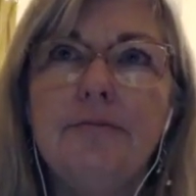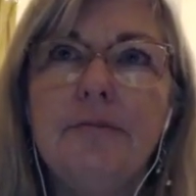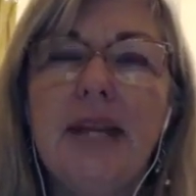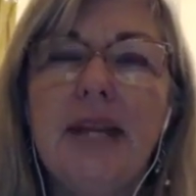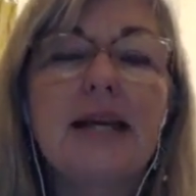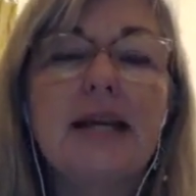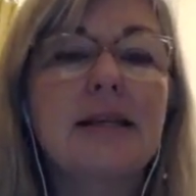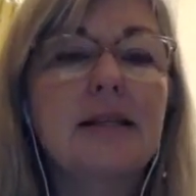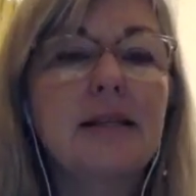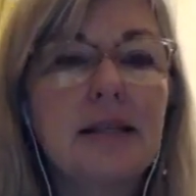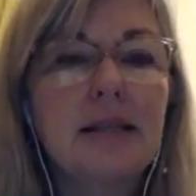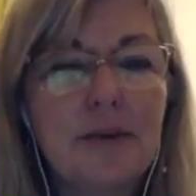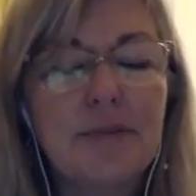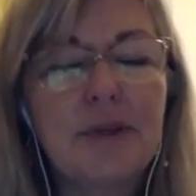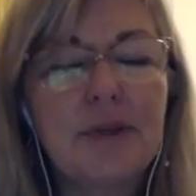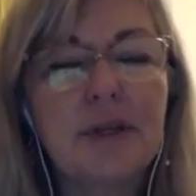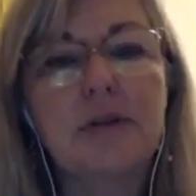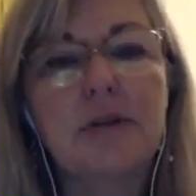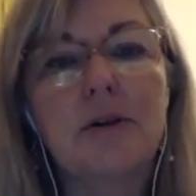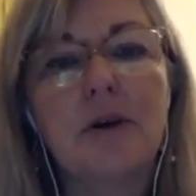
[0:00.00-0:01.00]

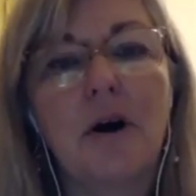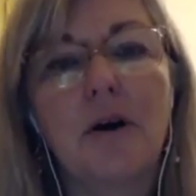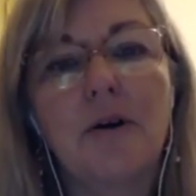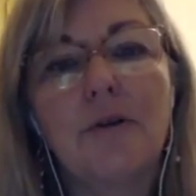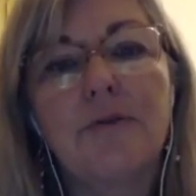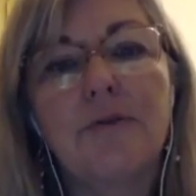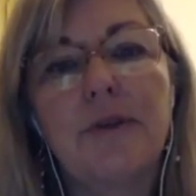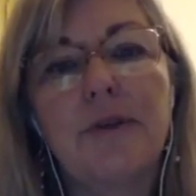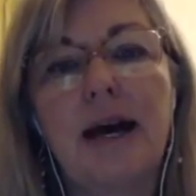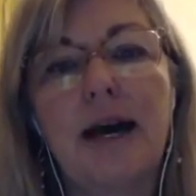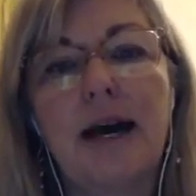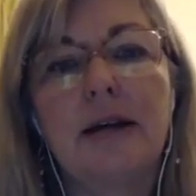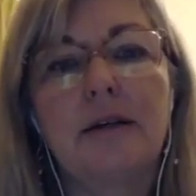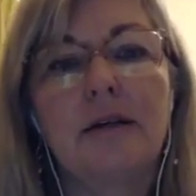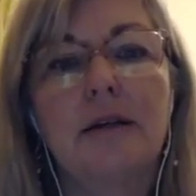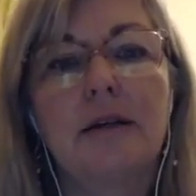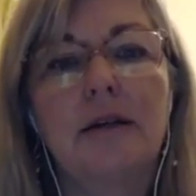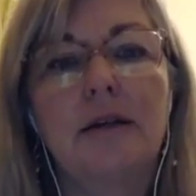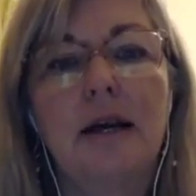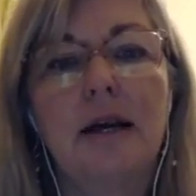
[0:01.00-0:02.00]
acceptance of that
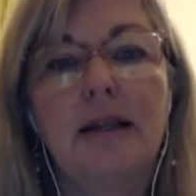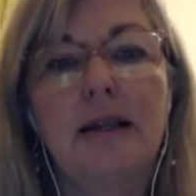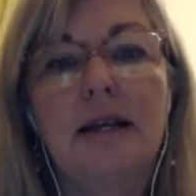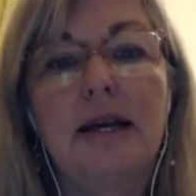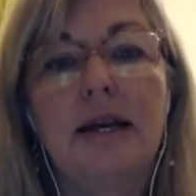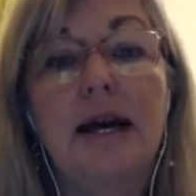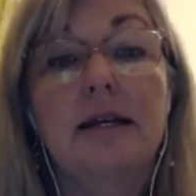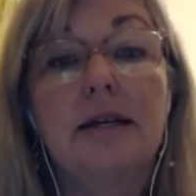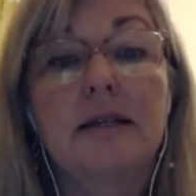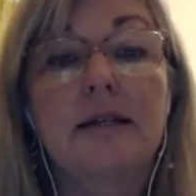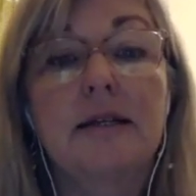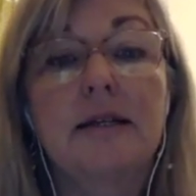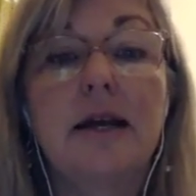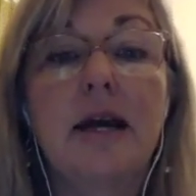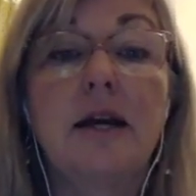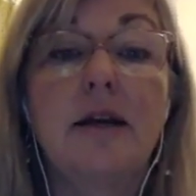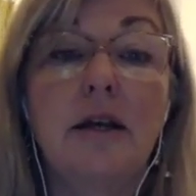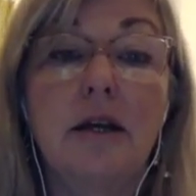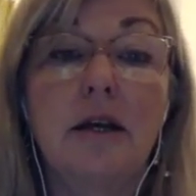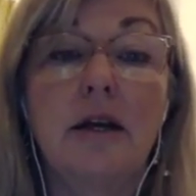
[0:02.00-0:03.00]
and the
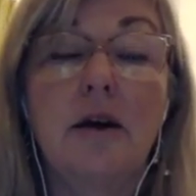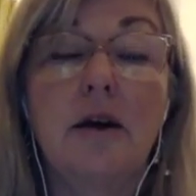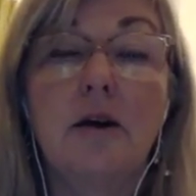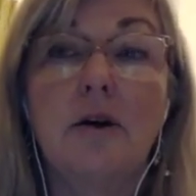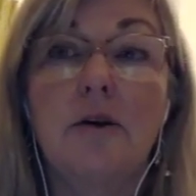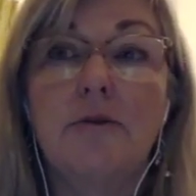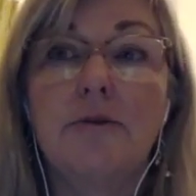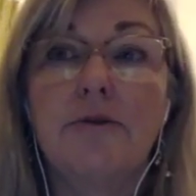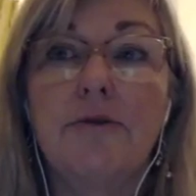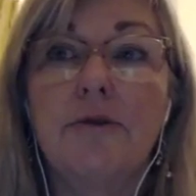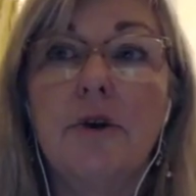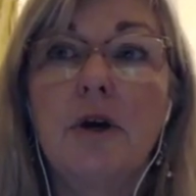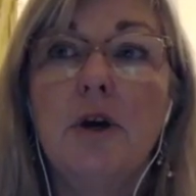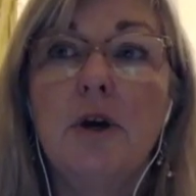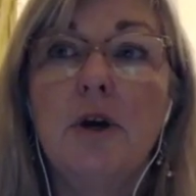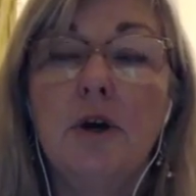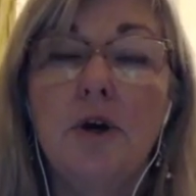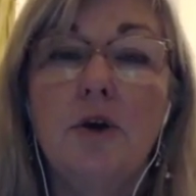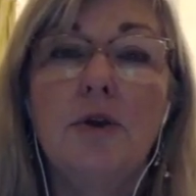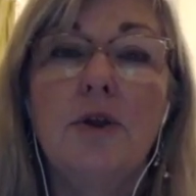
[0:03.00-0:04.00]
understanding of
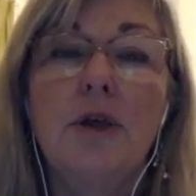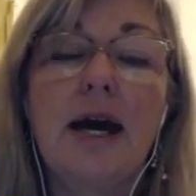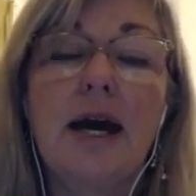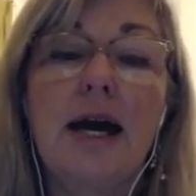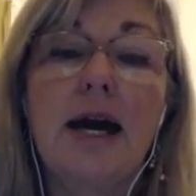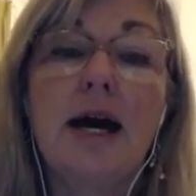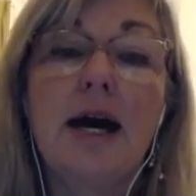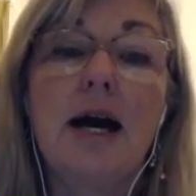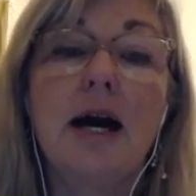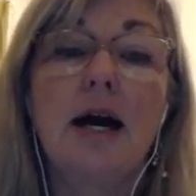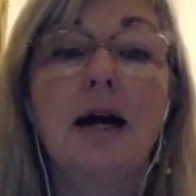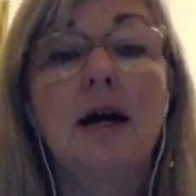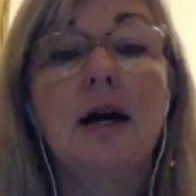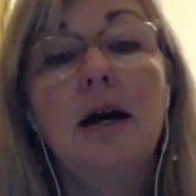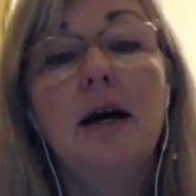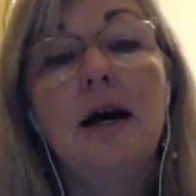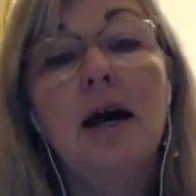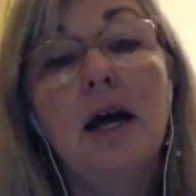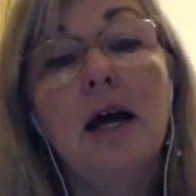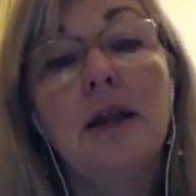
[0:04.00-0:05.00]
who they are.
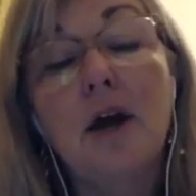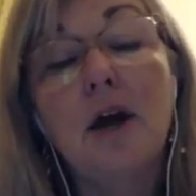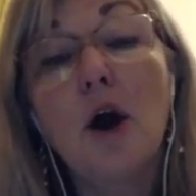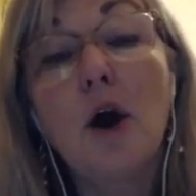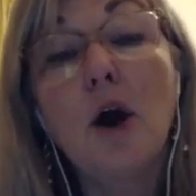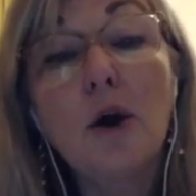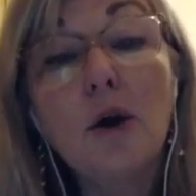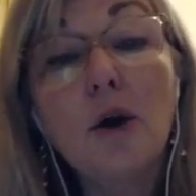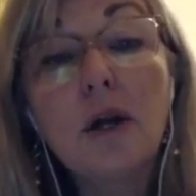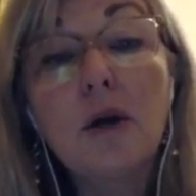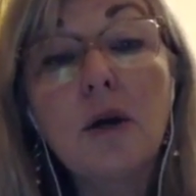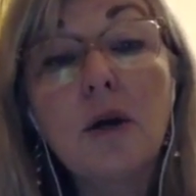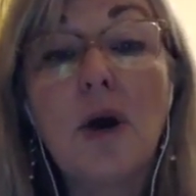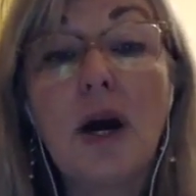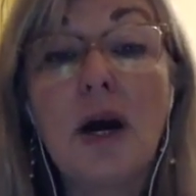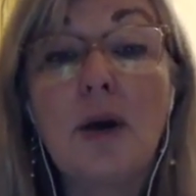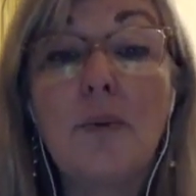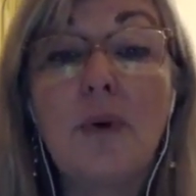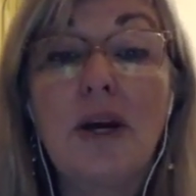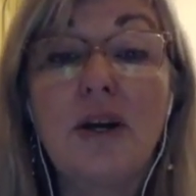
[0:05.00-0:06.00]
And the only
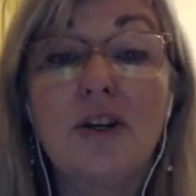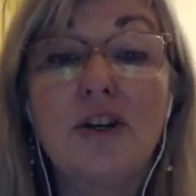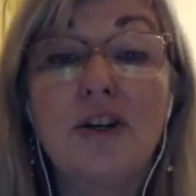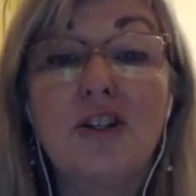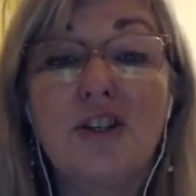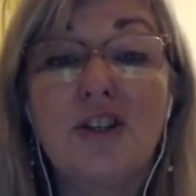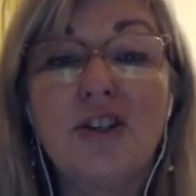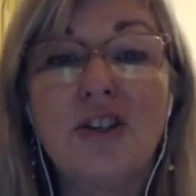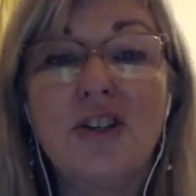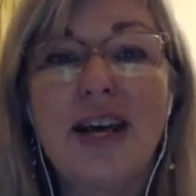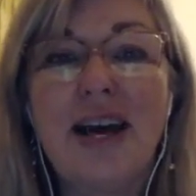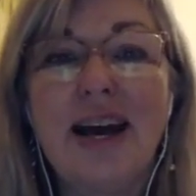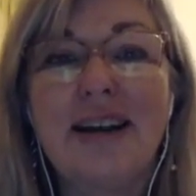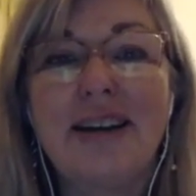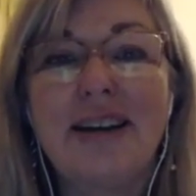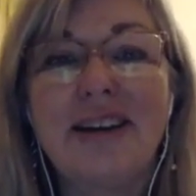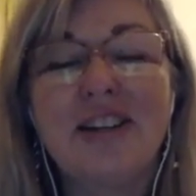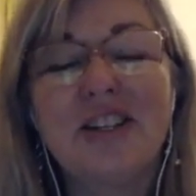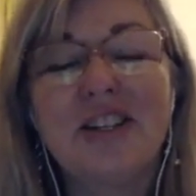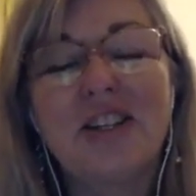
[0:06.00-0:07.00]
way we can do that
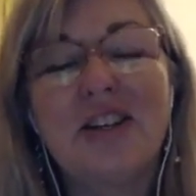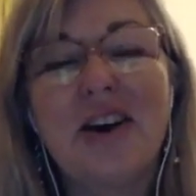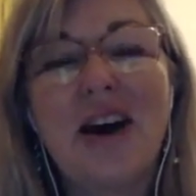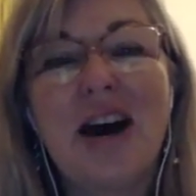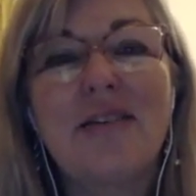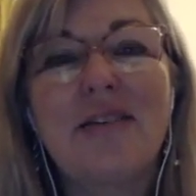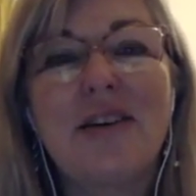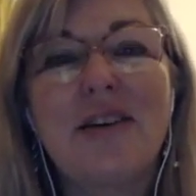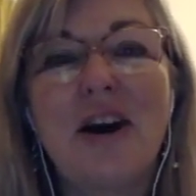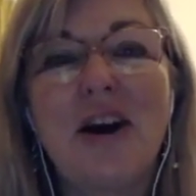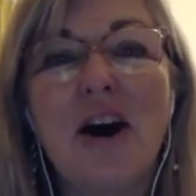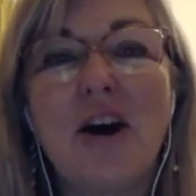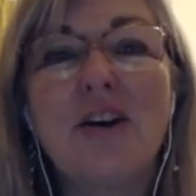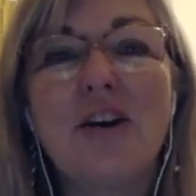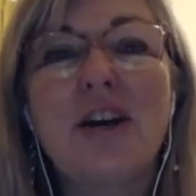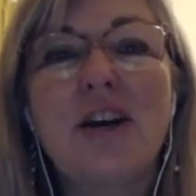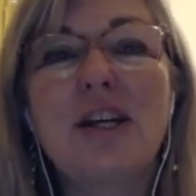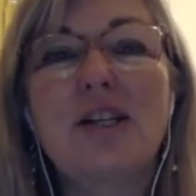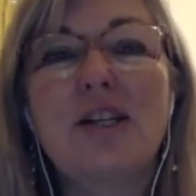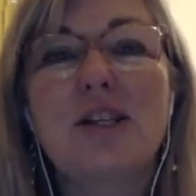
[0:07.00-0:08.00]
is to have our
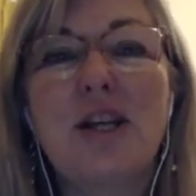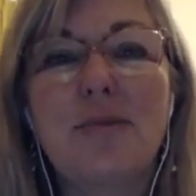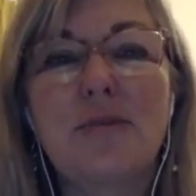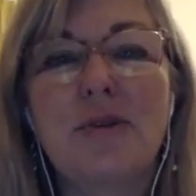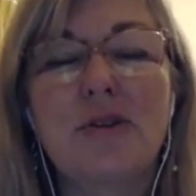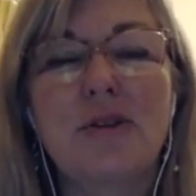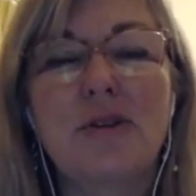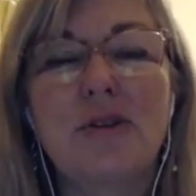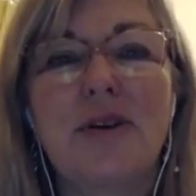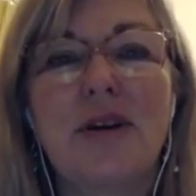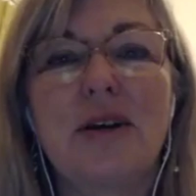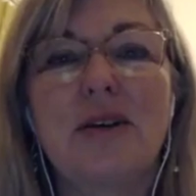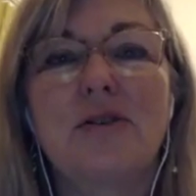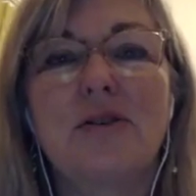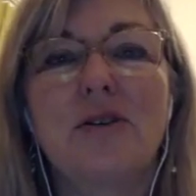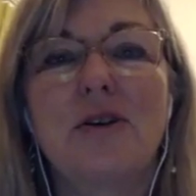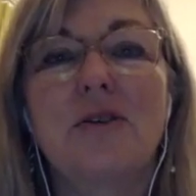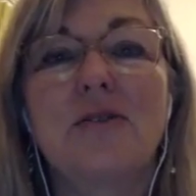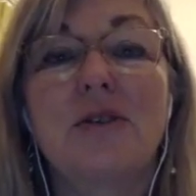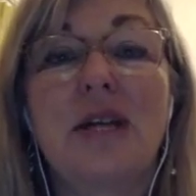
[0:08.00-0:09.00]
own acceptance of
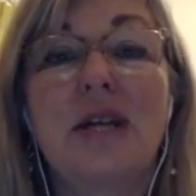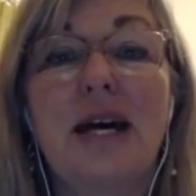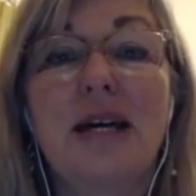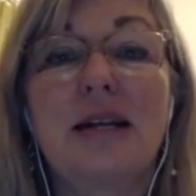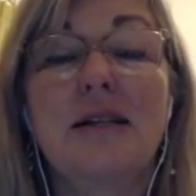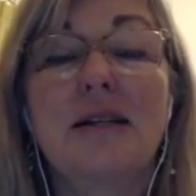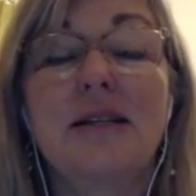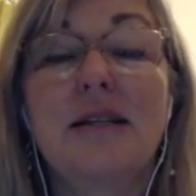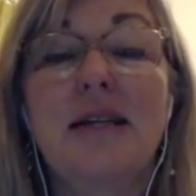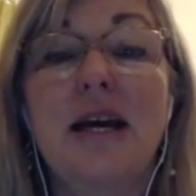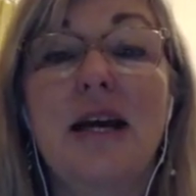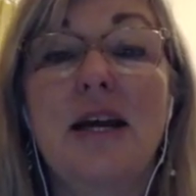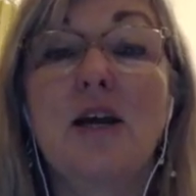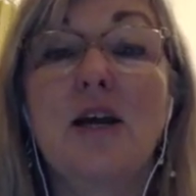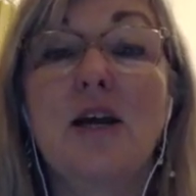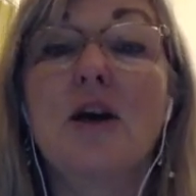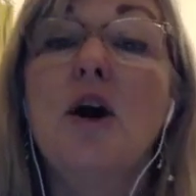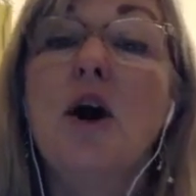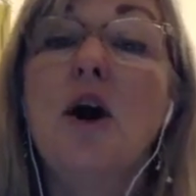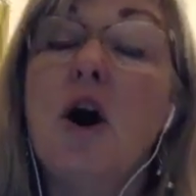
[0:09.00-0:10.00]
ourselves and
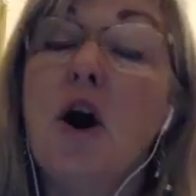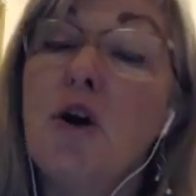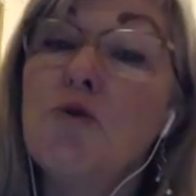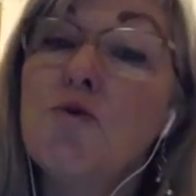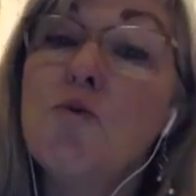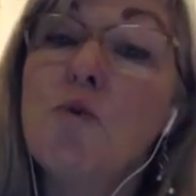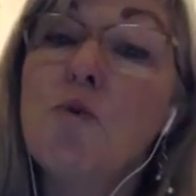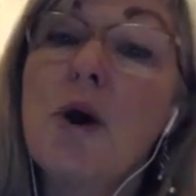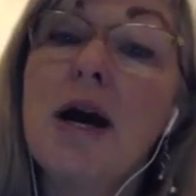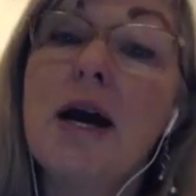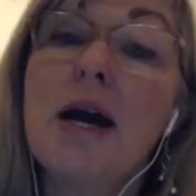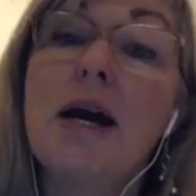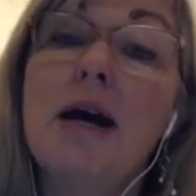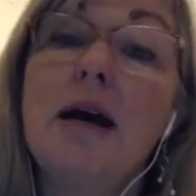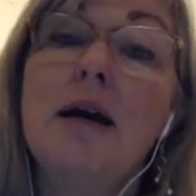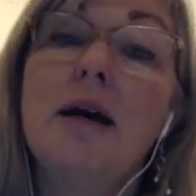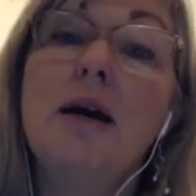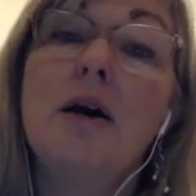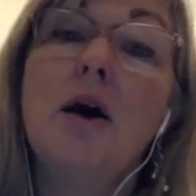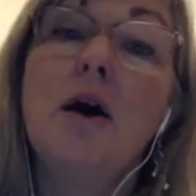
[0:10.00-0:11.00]
understanding of where
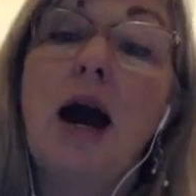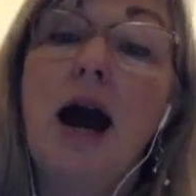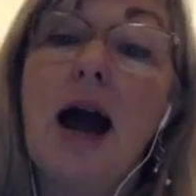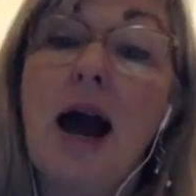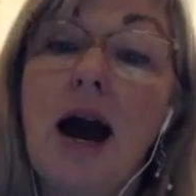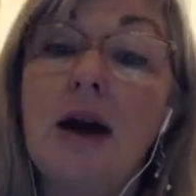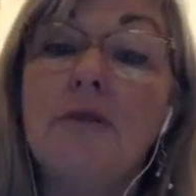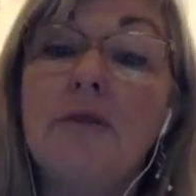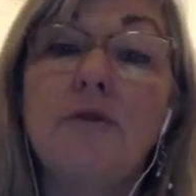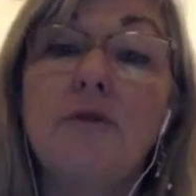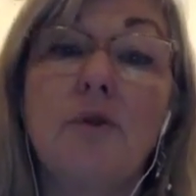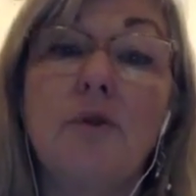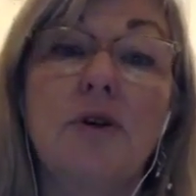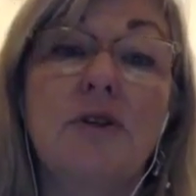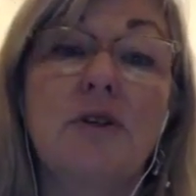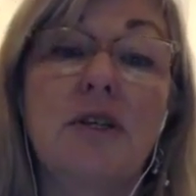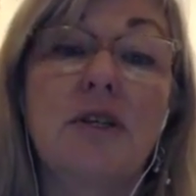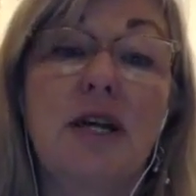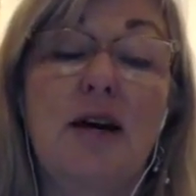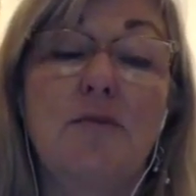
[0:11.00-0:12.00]
our
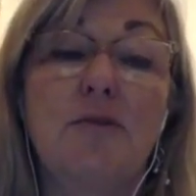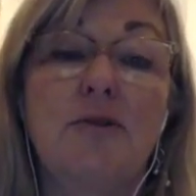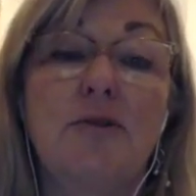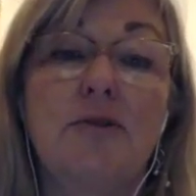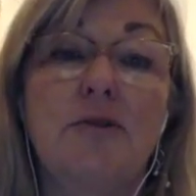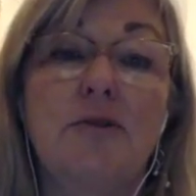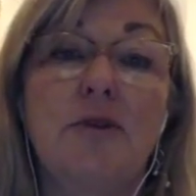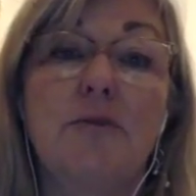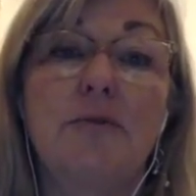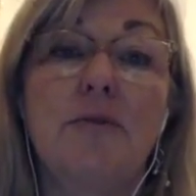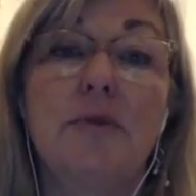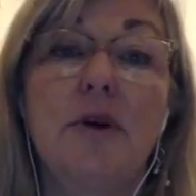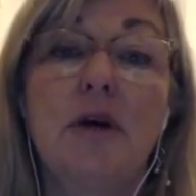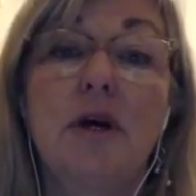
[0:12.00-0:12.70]
voice comes from.